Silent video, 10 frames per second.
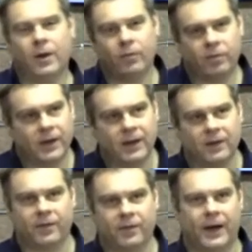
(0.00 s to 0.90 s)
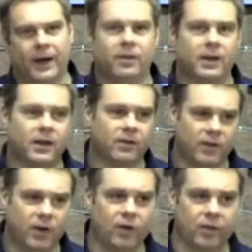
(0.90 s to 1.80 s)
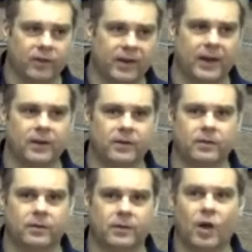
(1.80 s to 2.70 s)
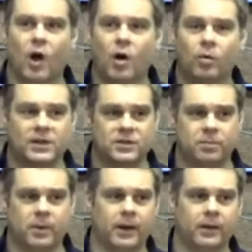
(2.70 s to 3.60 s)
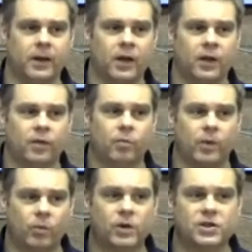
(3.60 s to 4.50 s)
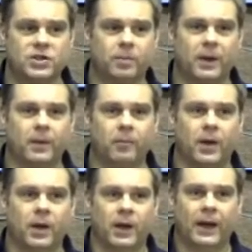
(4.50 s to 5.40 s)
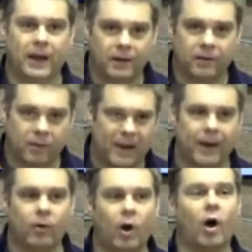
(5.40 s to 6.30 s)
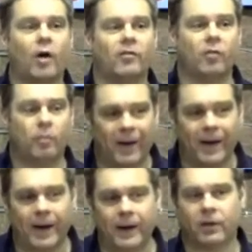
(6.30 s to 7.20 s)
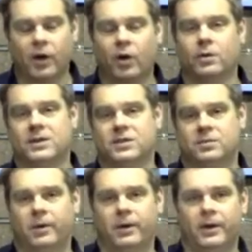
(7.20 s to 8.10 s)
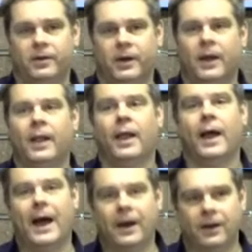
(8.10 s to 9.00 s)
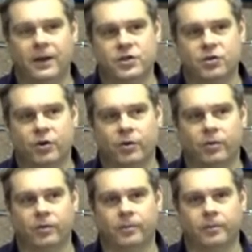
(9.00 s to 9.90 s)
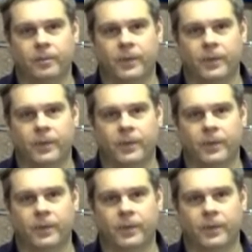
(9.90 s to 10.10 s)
I don't think it's that. I think it's the other sense, the Holy Spirit, that we worship him in the power of or by the Holy Spirit and in truth.